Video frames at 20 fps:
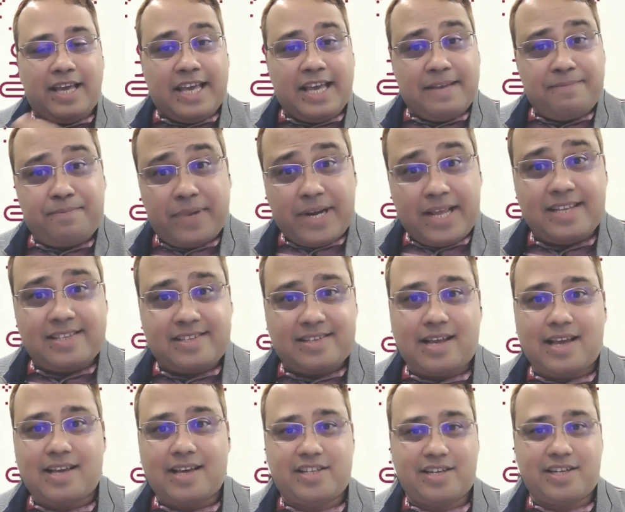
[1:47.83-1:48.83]
A place
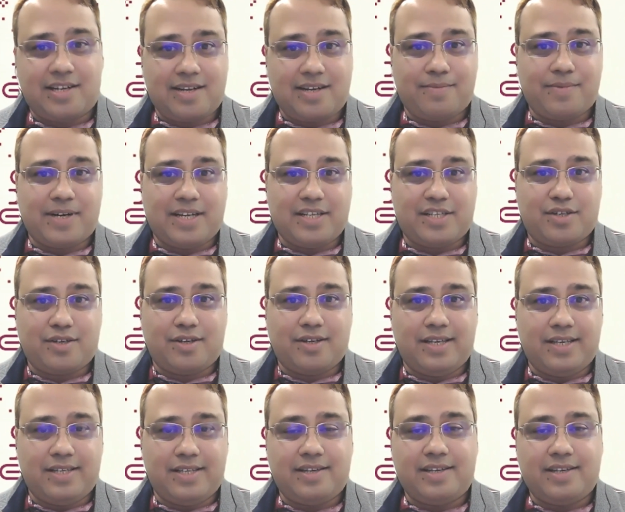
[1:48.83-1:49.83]
like Jhargram Raj
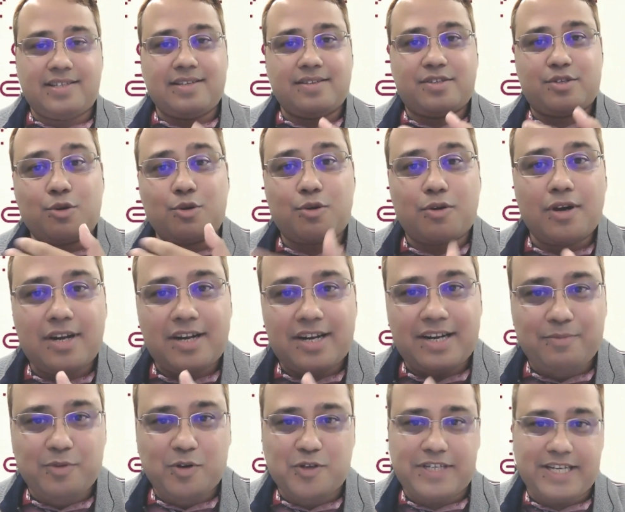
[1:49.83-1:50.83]
College is a so-called
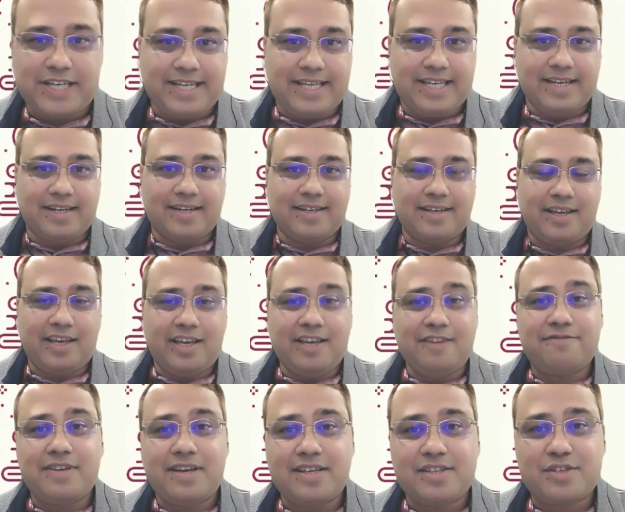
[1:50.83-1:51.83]
remote area.
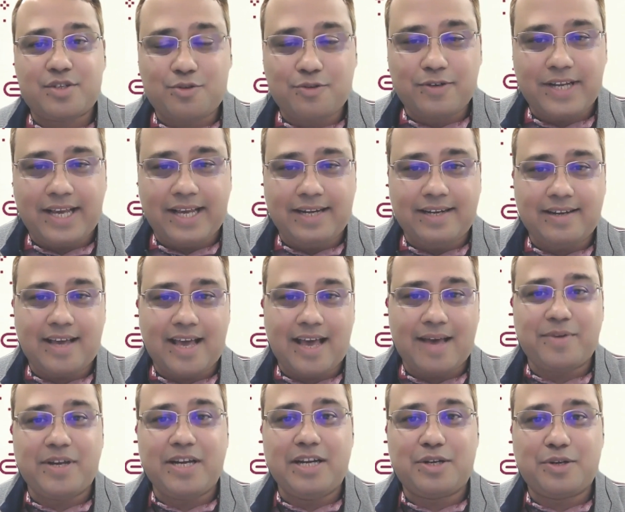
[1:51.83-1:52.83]
If a student
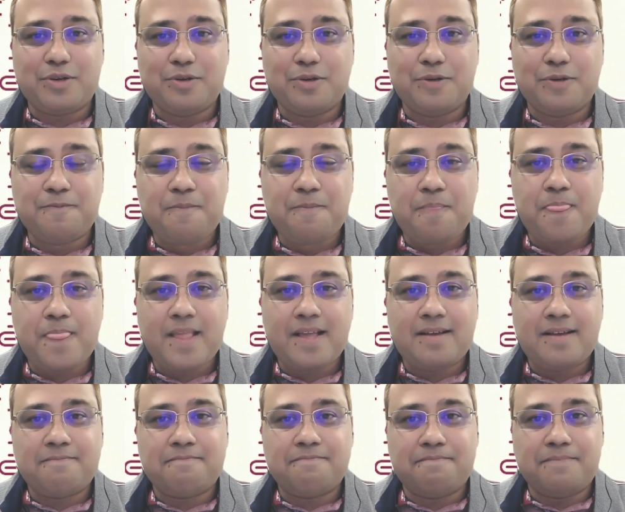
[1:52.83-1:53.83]
able to
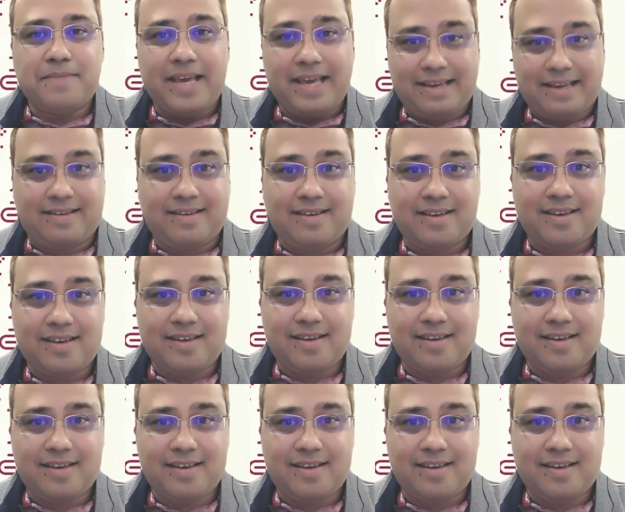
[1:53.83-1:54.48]
make